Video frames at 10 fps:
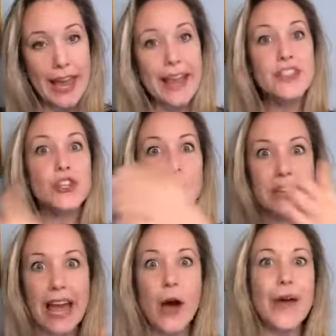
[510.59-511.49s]
And so
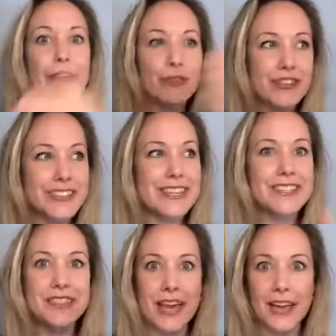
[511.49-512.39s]
now, ever since
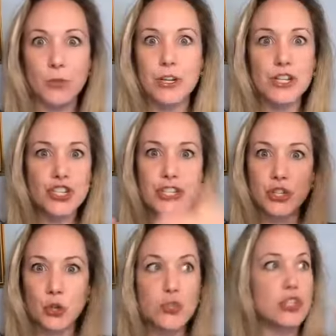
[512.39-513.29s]
then, what does she
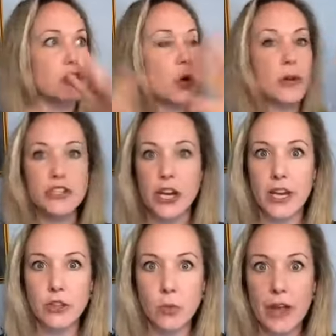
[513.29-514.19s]
do? She's always
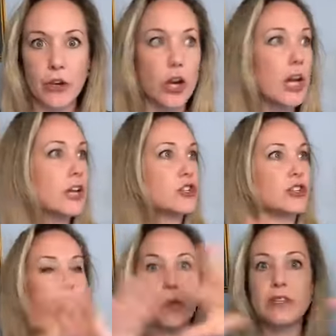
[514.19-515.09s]
checking the weather.
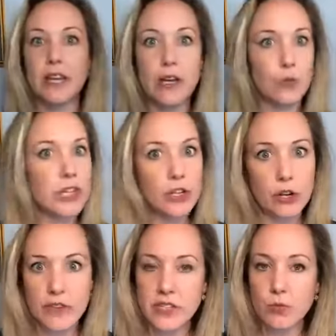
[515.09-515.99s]
She's always getting really
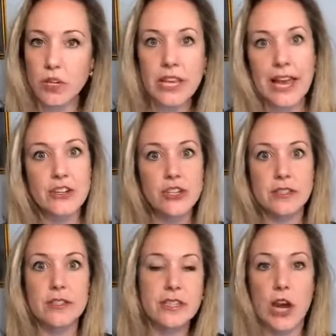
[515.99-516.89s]
nervous and really anxious
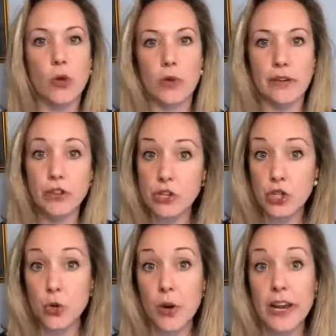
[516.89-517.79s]
and scared whenever there's a
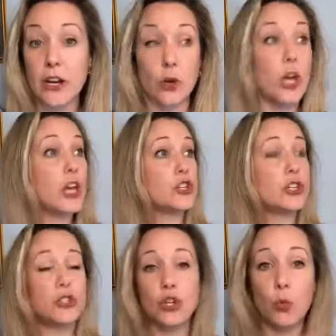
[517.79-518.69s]
tornado.
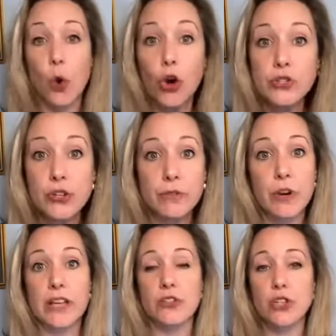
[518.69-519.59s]
She's, she warns her
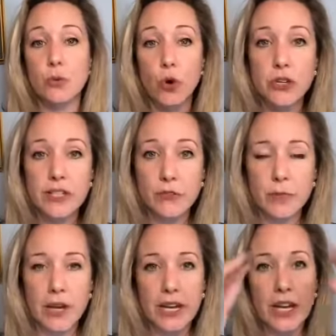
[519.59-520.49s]
friends, she warns
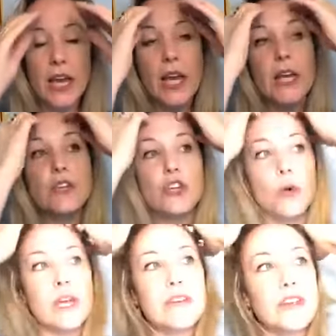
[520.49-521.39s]
everybody.
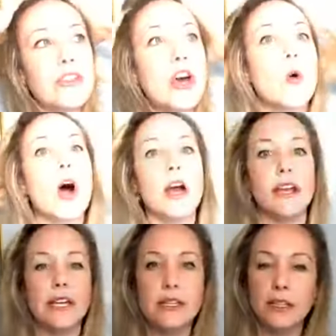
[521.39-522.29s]
So even though on
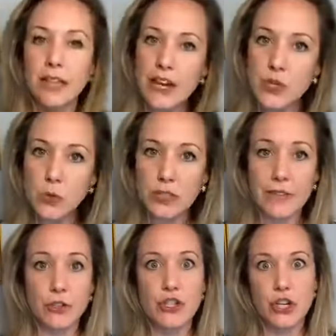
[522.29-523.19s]
an intellectual
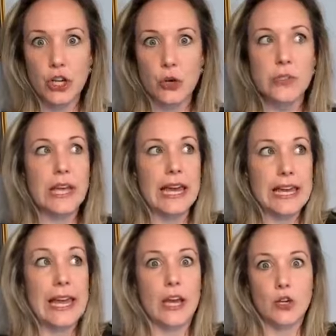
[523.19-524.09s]
level she knows, I
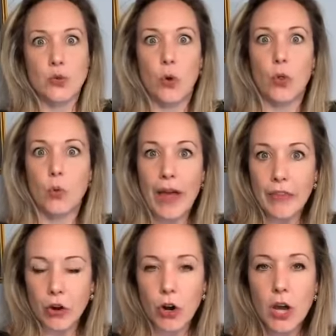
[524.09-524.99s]
can't control the
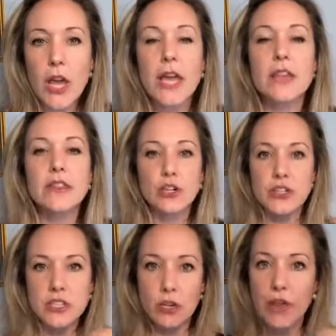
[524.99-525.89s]
weather, there's
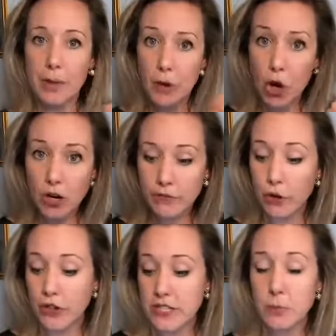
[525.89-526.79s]
still that part of her
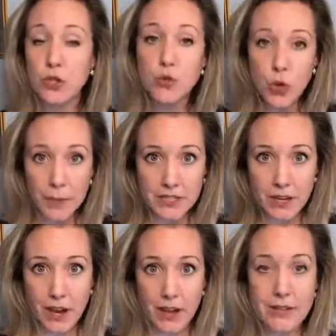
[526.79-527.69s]
that's been
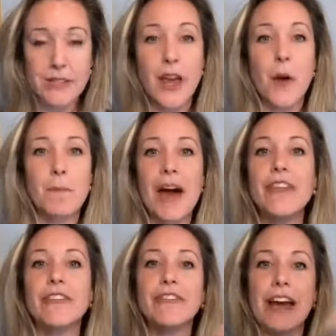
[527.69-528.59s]
traumatized by
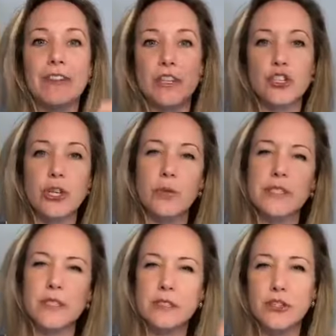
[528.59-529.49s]
the fact that she was
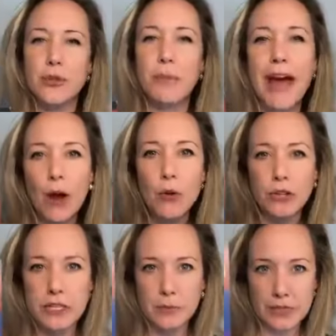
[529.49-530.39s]
in such a
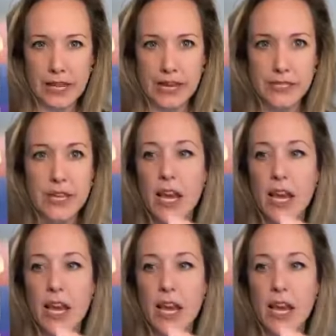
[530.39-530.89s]
powerless place.